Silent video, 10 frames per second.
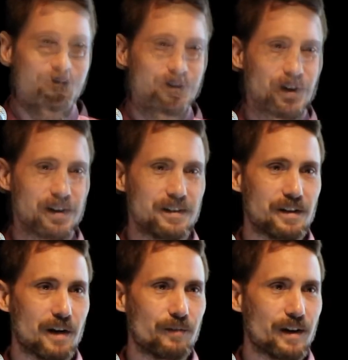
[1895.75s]
So I can see
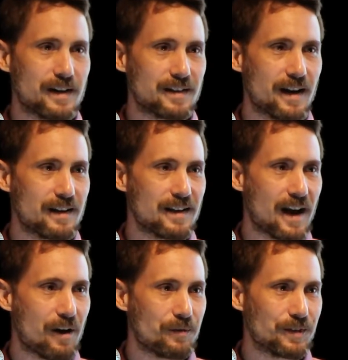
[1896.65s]
you're all very excited
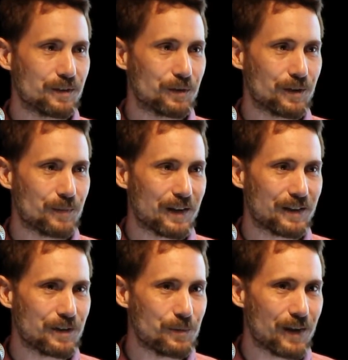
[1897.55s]
now to learn about
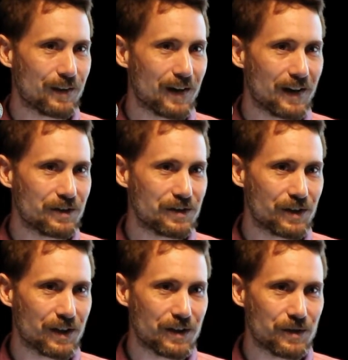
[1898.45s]
the new methodologies
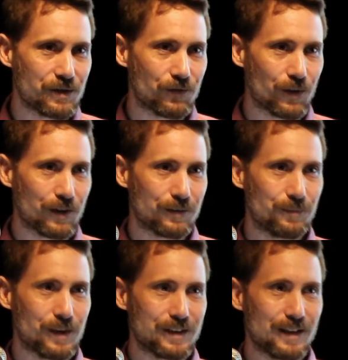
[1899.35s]
you're going to use for
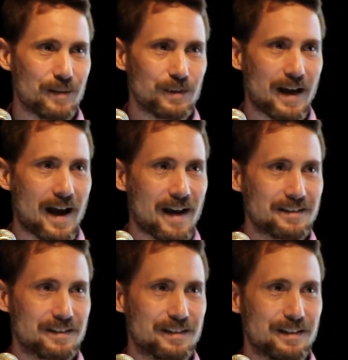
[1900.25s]
multi-label
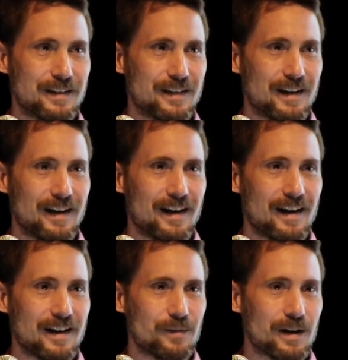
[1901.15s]
tasks.
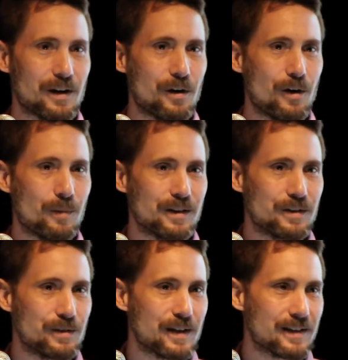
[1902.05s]
And you want to go home and
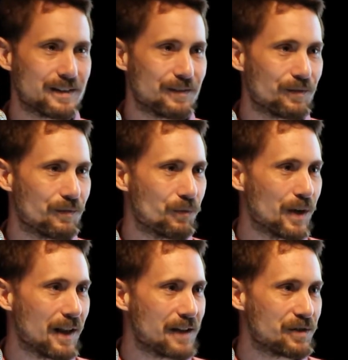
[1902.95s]
do this. You
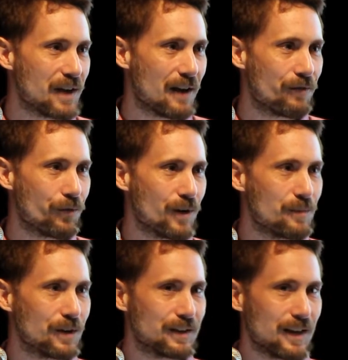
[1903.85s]
realize you have 3
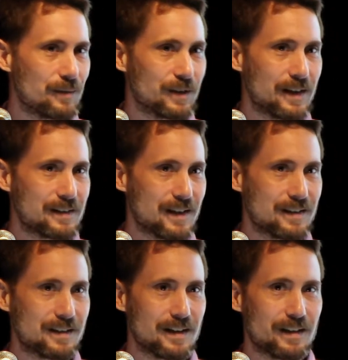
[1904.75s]
multi-label data
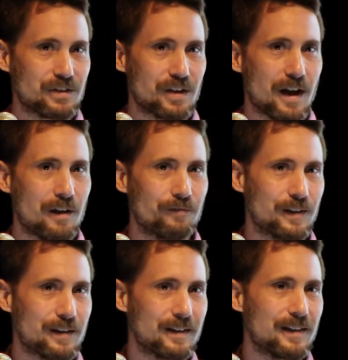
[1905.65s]
sets sitting on the shelf,
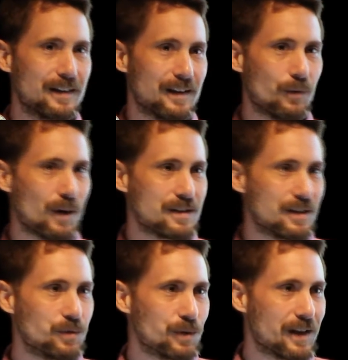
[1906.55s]
and where's the
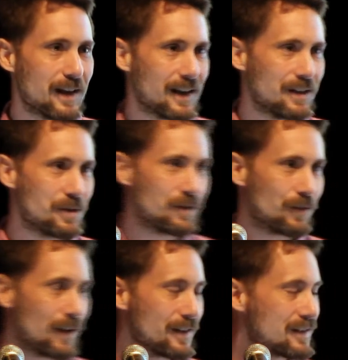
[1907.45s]
toolkit I can use
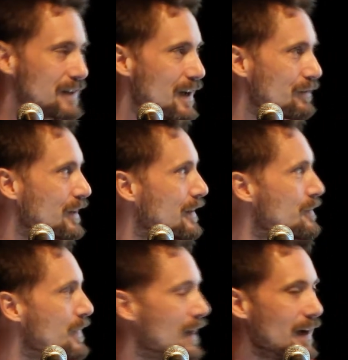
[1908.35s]
for all this stuff?
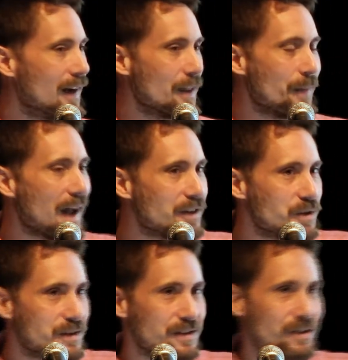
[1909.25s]
The bad
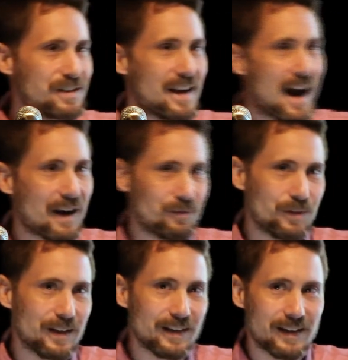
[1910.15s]
news is there's not
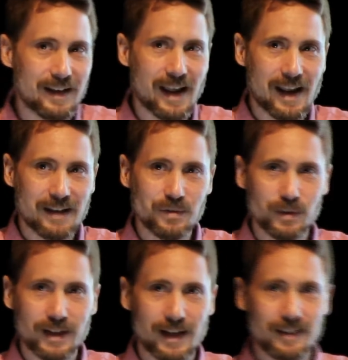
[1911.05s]
really a
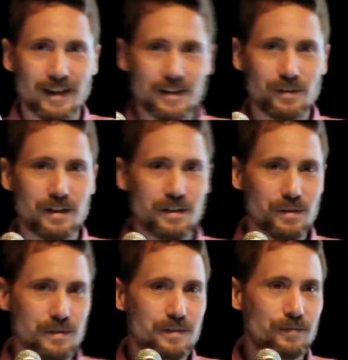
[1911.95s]
toolkit that you can
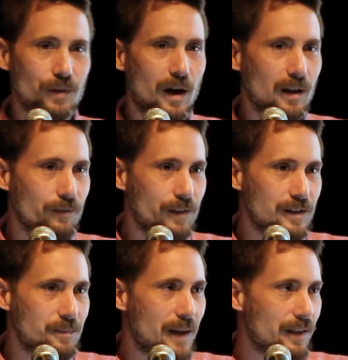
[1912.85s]
use for all of
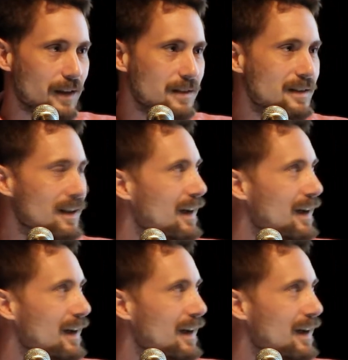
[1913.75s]
these methods.